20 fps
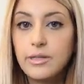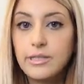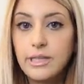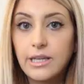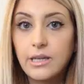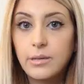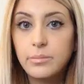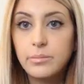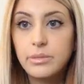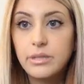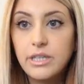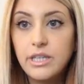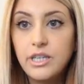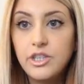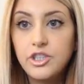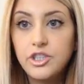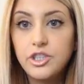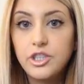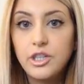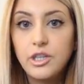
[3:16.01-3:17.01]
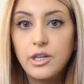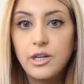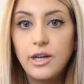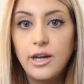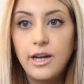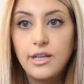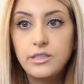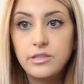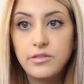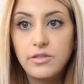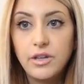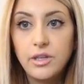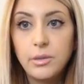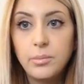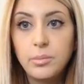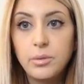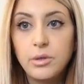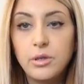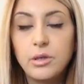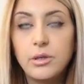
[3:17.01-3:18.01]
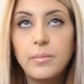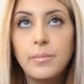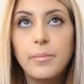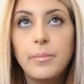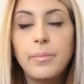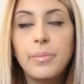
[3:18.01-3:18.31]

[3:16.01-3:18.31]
It's like a bleach and developer,